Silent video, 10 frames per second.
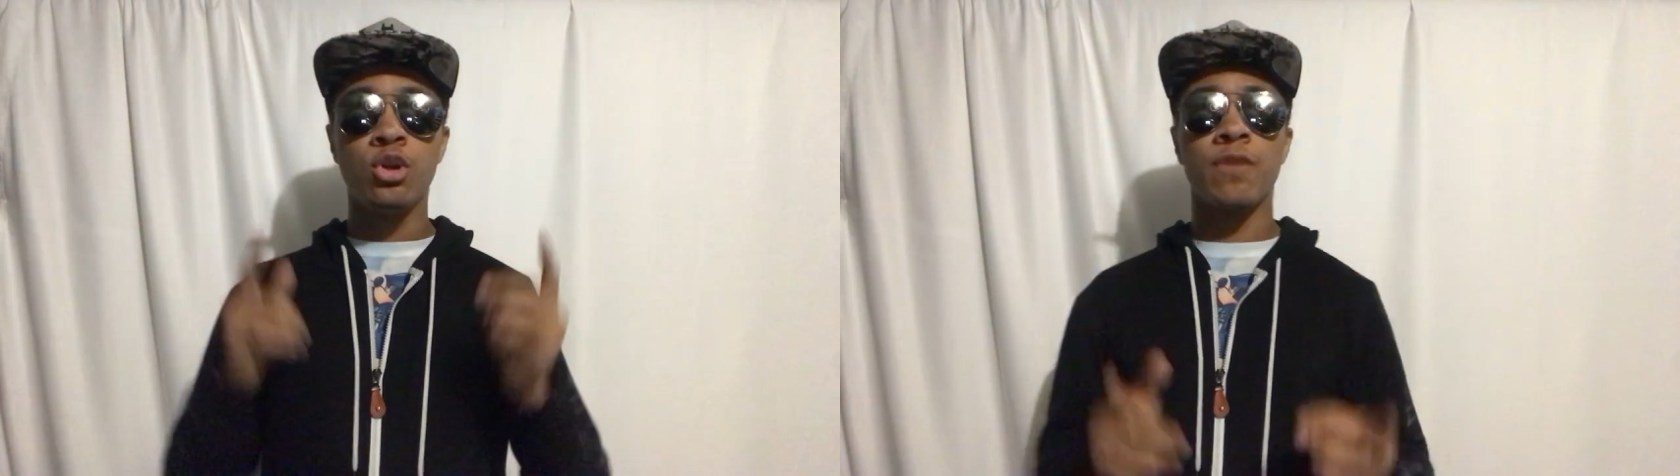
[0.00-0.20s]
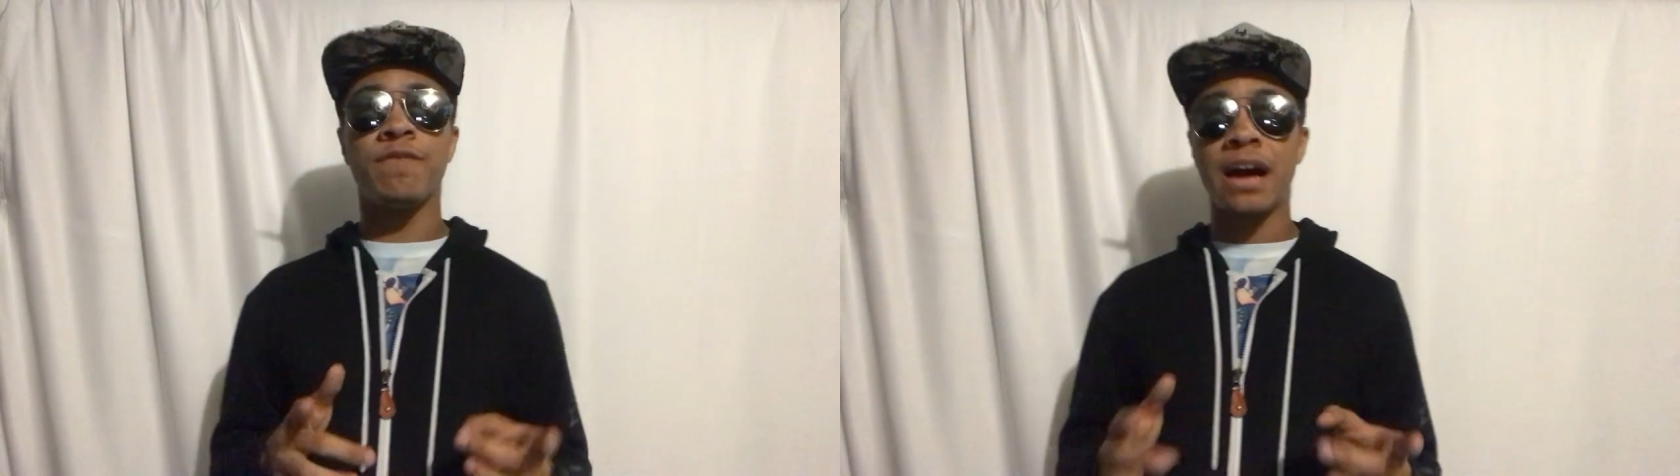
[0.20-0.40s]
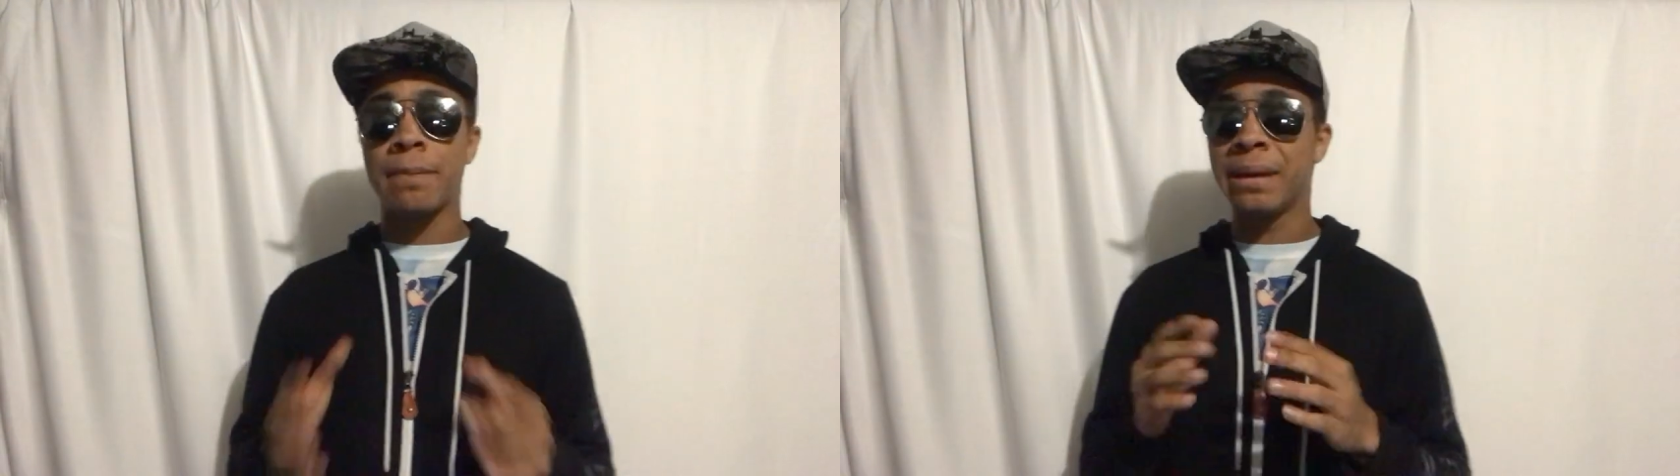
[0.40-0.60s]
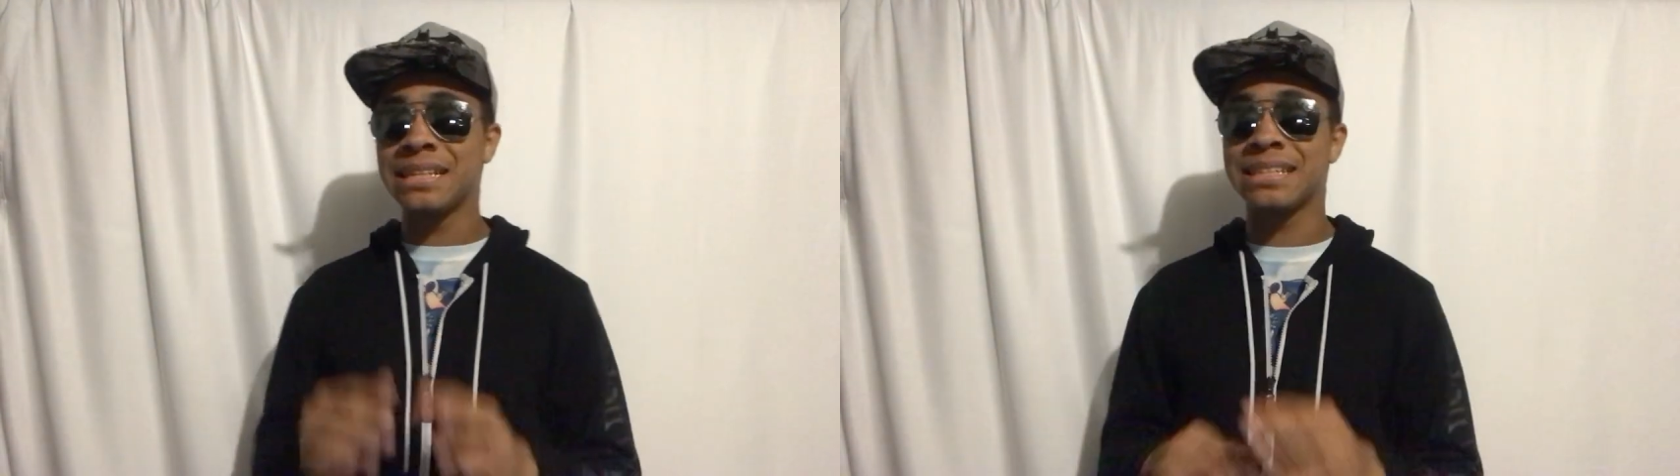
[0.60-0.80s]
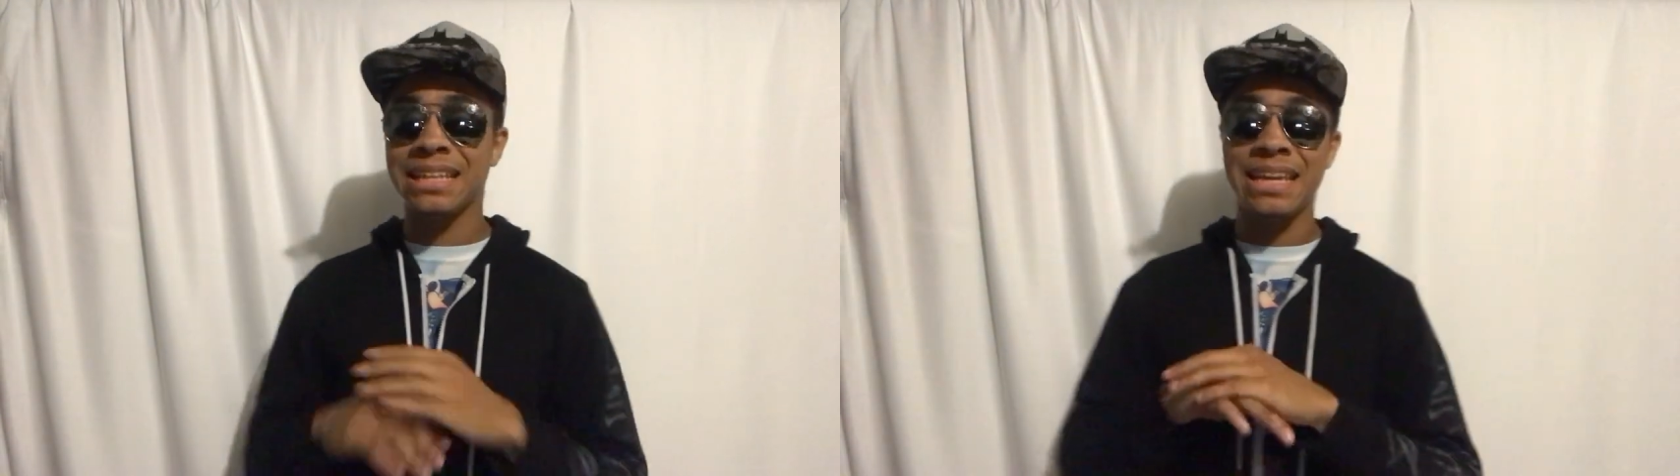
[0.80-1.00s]
you can find
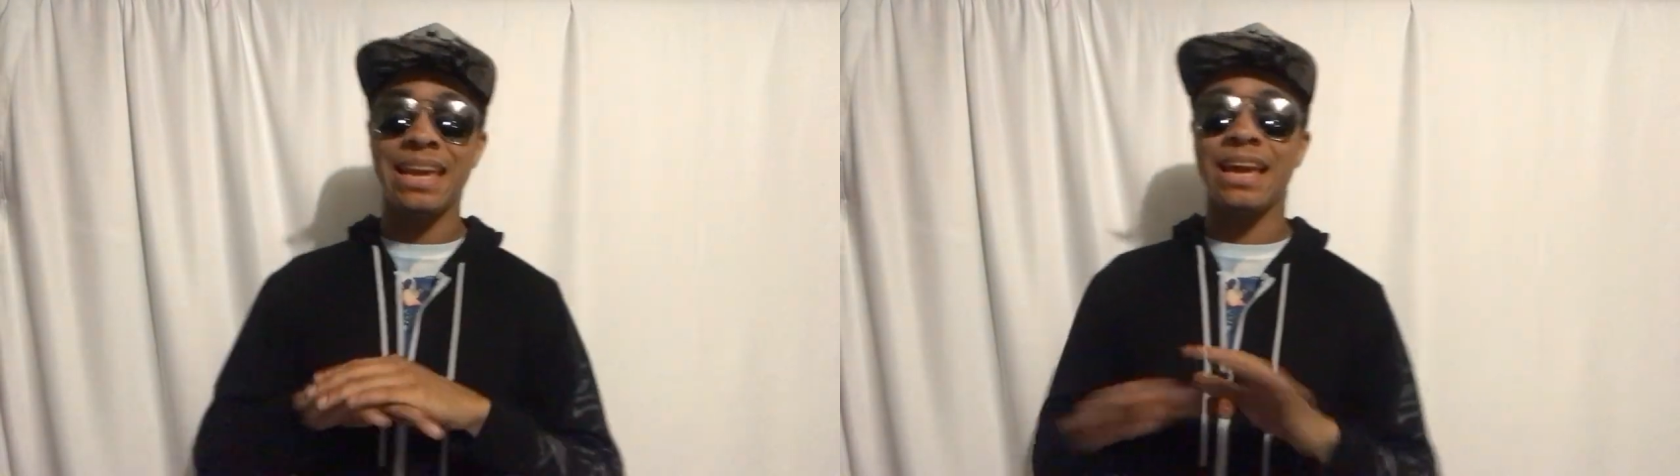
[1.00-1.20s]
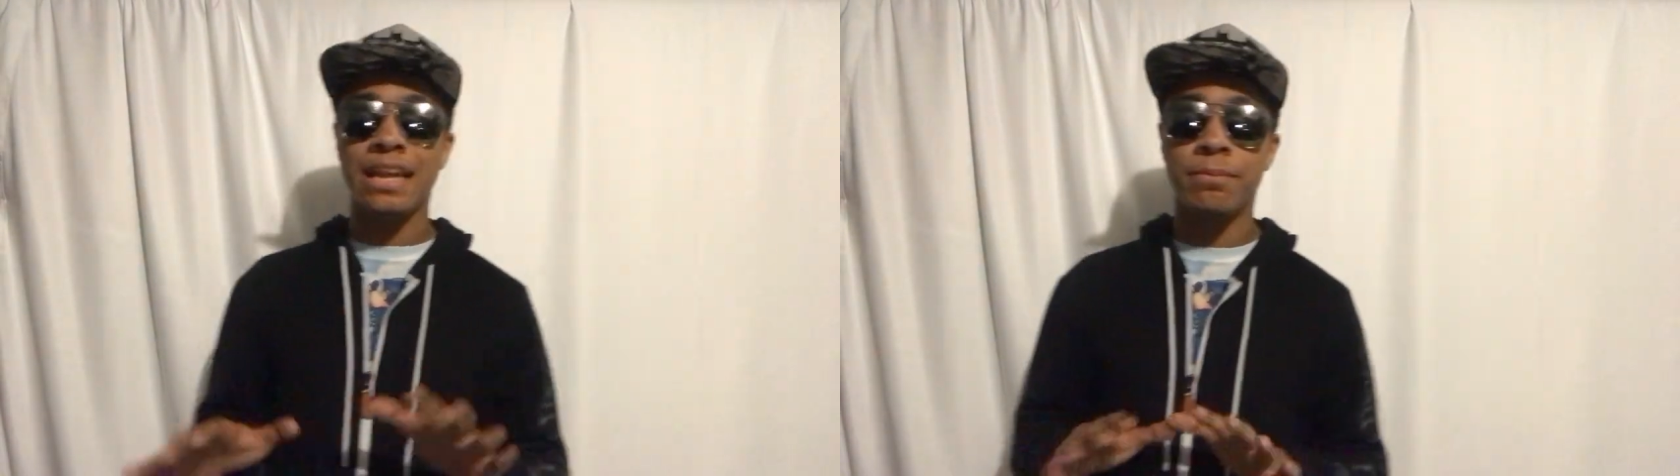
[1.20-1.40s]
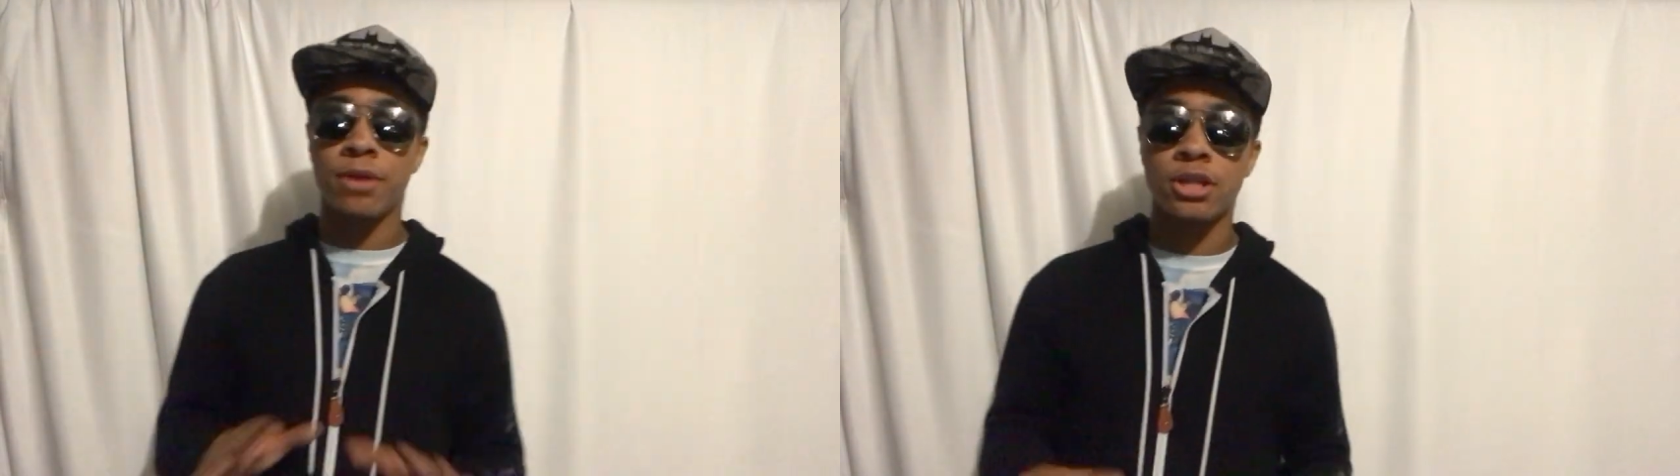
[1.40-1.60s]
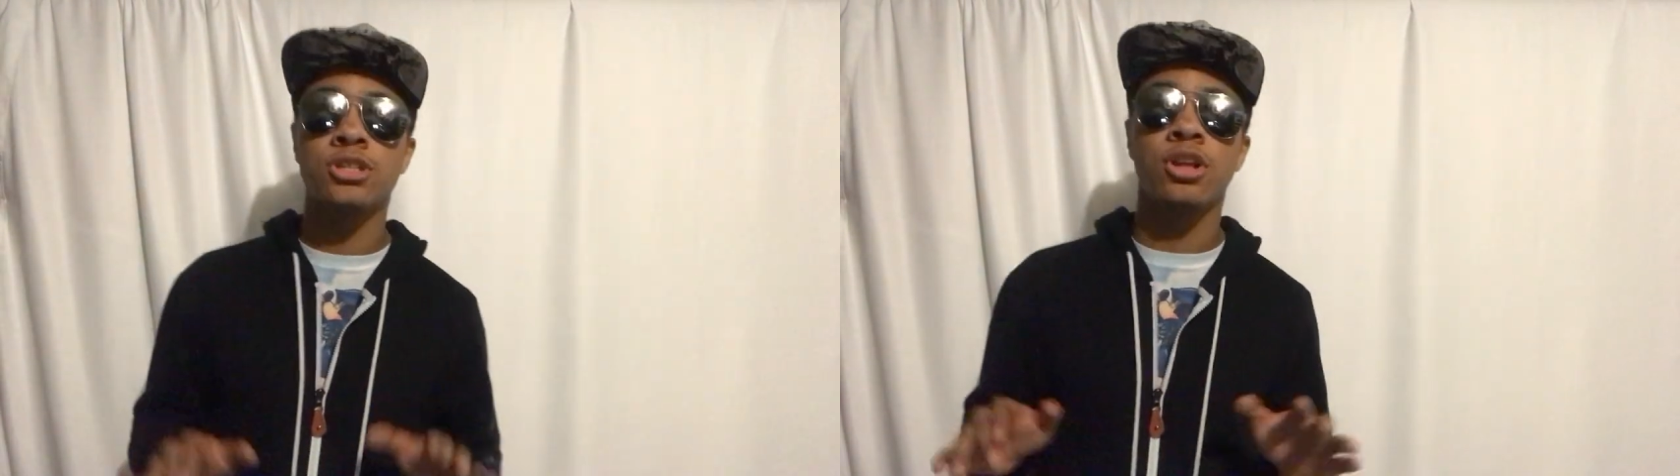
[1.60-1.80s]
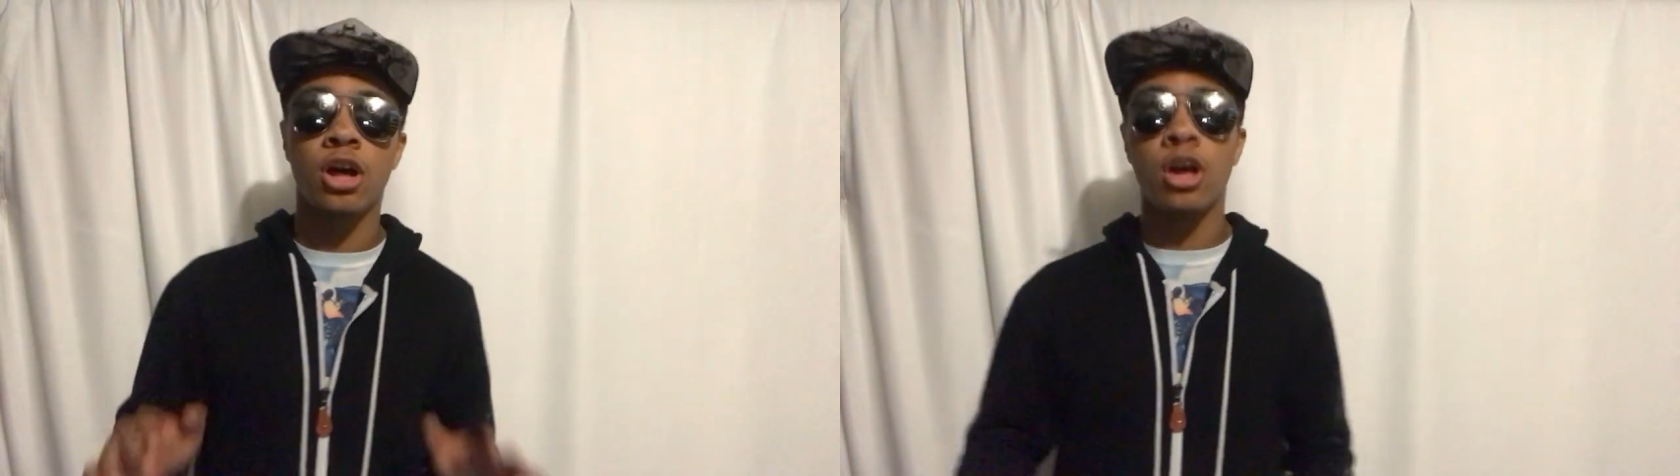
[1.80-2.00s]
basically any
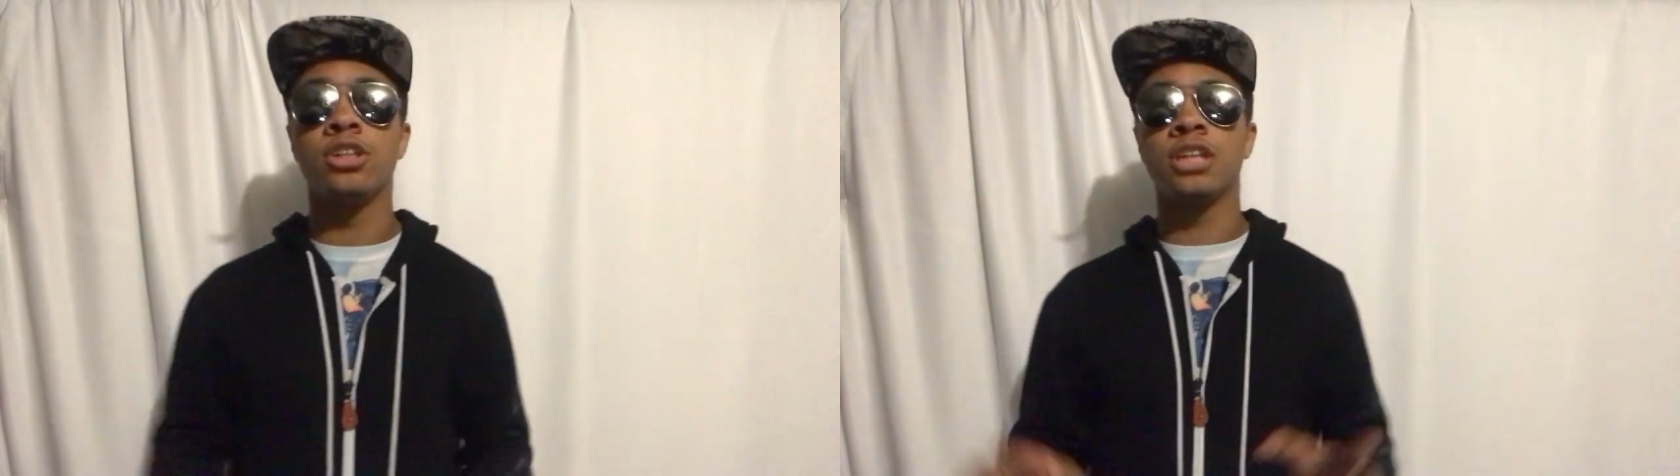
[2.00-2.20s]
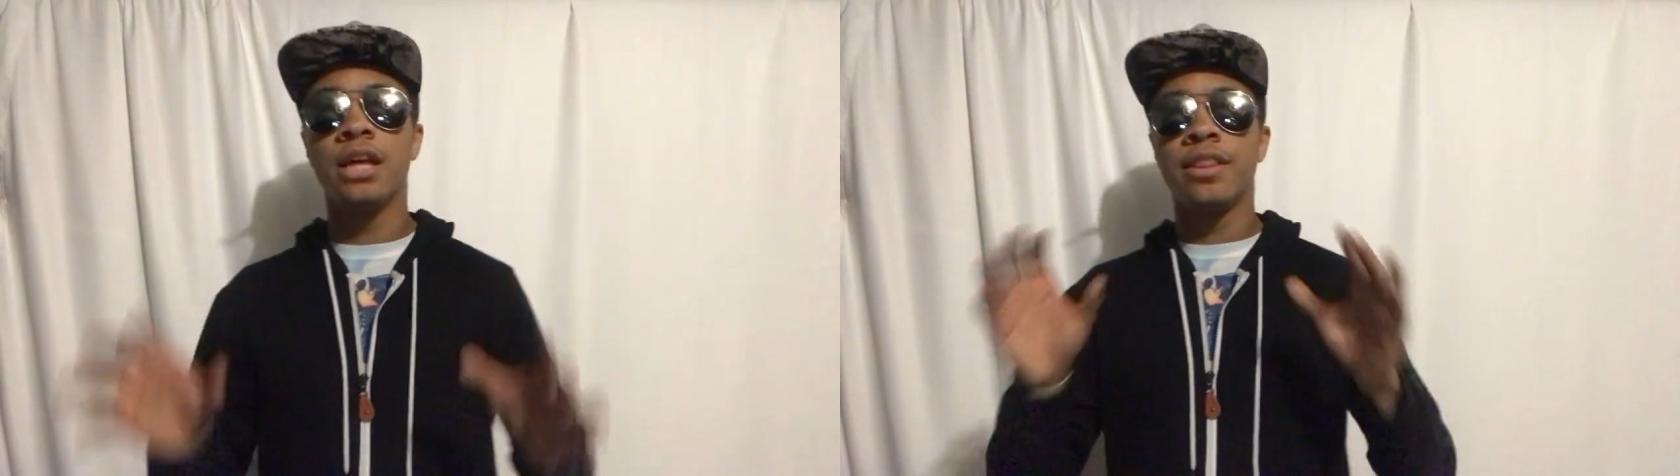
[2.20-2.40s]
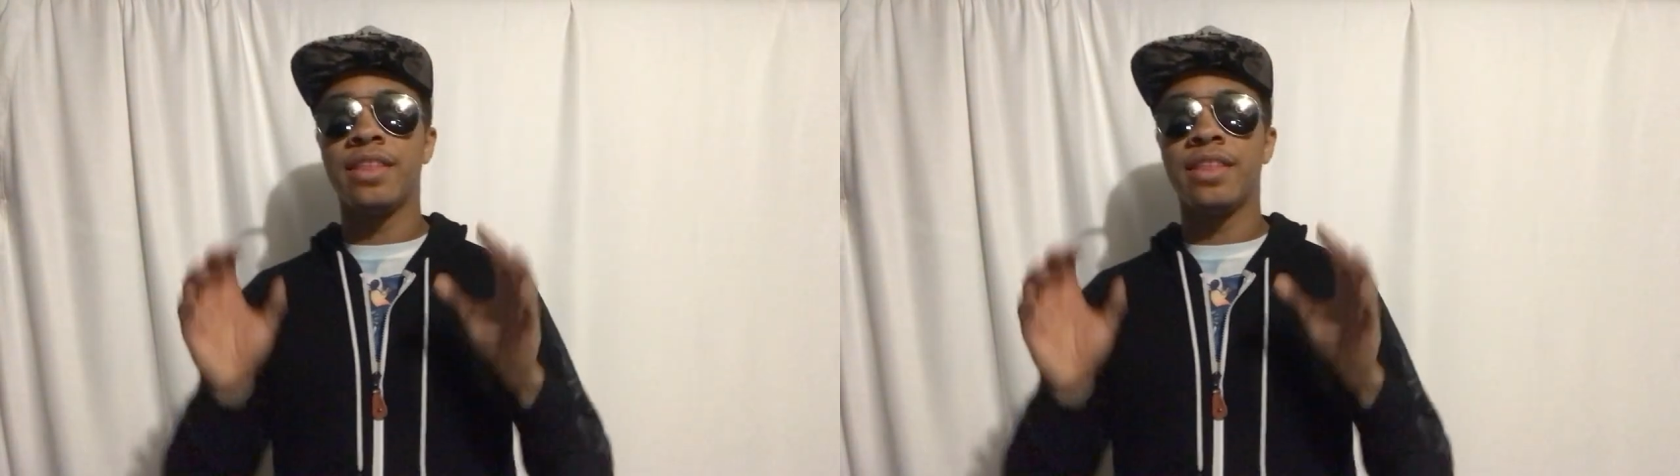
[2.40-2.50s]
martial art